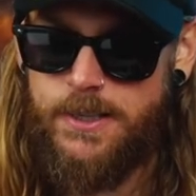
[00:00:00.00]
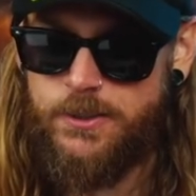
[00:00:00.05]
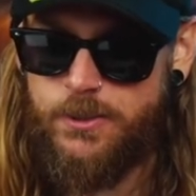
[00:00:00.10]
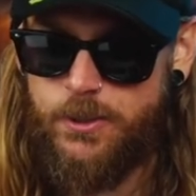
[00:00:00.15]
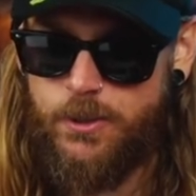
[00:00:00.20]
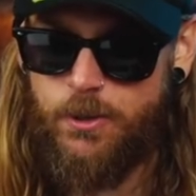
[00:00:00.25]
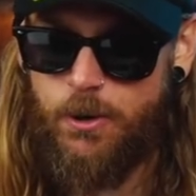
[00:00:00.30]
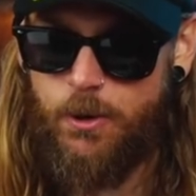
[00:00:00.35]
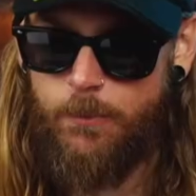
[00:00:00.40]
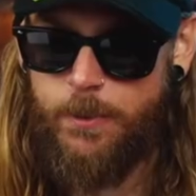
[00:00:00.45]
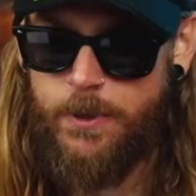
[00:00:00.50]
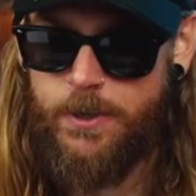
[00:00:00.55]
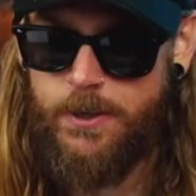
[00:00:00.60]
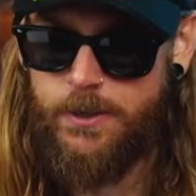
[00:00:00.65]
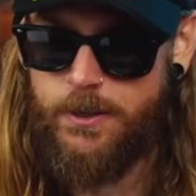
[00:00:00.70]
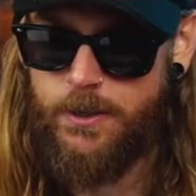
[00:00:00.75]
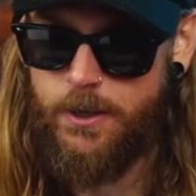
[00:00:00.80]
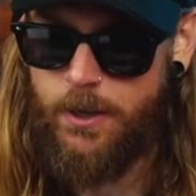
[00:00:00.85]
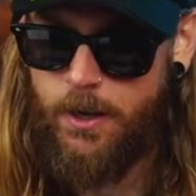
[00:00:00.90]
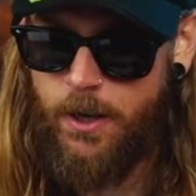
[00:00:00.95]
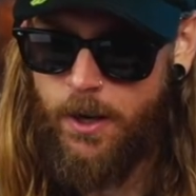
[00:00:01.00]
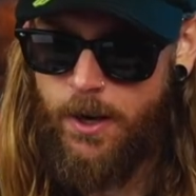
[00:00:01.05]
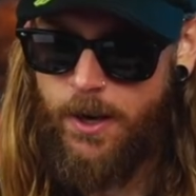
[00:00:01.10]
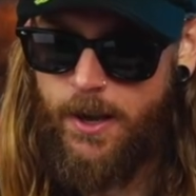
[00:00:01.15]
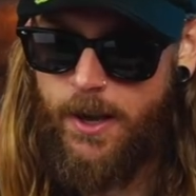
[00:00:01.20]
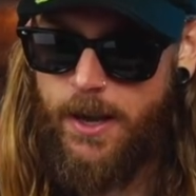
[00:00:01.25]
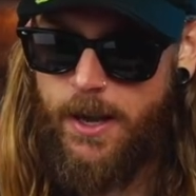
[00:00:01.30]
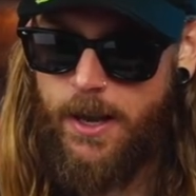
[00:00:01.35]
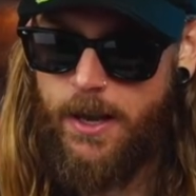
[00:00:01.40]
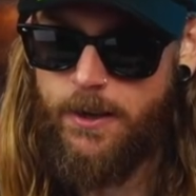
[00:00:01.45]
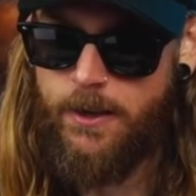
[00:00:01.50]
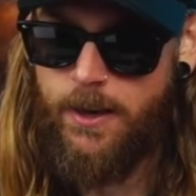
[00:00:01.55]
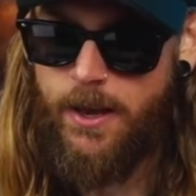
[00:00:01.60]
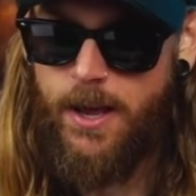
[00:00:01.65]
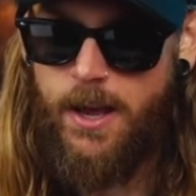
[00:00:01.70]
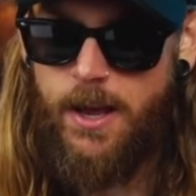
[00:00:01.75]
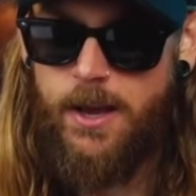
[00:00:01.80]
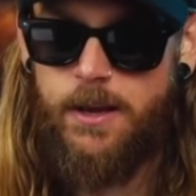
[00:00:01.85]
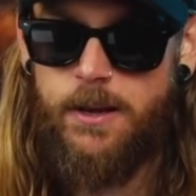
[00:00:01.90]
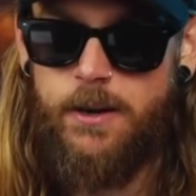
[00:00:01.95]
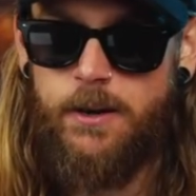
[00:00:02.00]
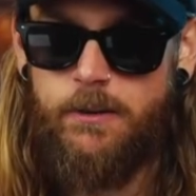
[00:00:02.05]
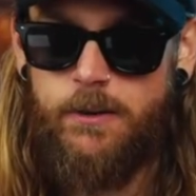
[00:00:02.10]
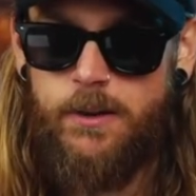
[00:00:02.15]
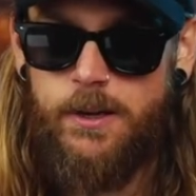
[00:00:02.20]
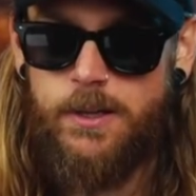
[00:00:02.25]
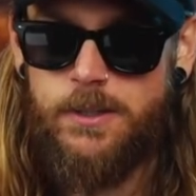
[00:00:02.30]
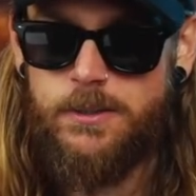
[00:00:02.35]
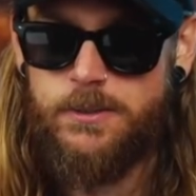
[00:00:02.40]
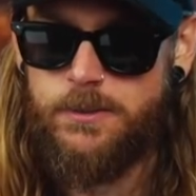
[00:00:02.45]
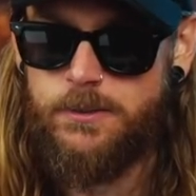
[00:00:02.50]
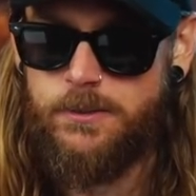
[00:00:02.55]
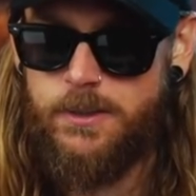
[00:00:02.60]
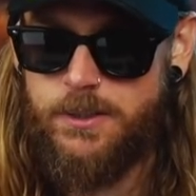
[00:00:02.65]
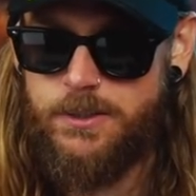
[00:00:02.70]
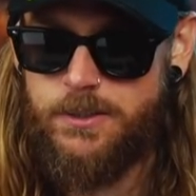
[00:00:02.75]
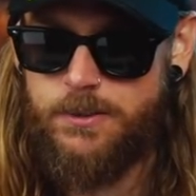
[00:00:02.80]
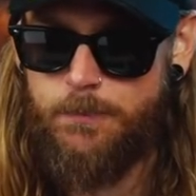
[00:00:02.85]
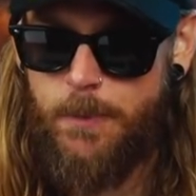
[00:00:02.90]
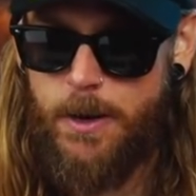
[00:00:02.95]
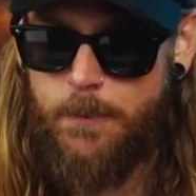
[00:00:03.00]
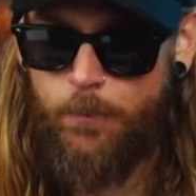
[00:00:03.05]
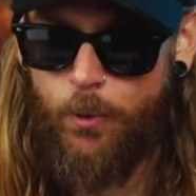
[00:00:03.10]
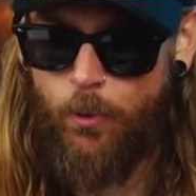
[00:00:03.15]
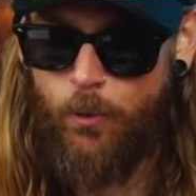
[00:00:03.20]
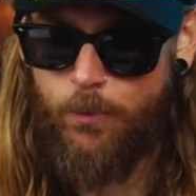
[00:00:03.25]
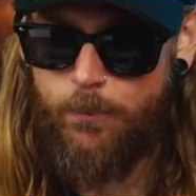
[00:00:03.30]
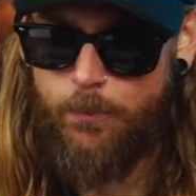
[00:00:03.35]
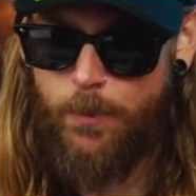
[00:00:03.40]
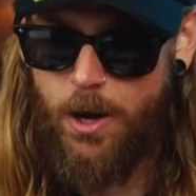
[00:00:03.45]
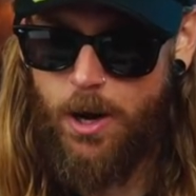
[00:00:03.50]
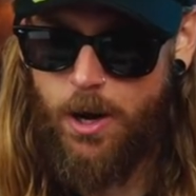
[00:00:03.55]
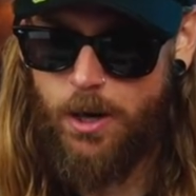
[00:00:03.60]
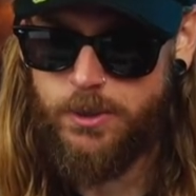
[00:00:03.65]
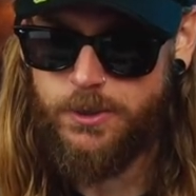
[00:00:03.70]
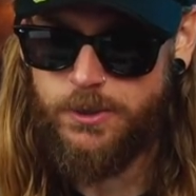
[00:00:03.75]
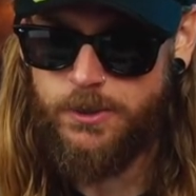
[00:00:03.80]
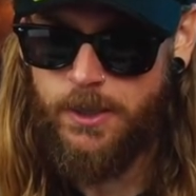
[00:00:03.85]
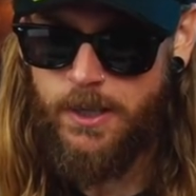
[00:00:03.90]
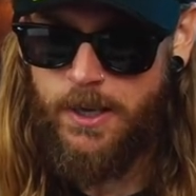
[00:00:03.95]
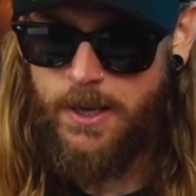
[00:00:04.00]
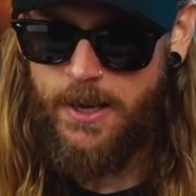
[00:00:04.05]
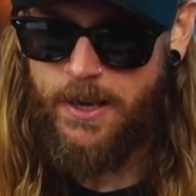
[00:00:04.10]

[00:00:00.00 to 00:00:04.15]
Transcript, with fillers: desktop here and hey, here it is. This is my pawn box.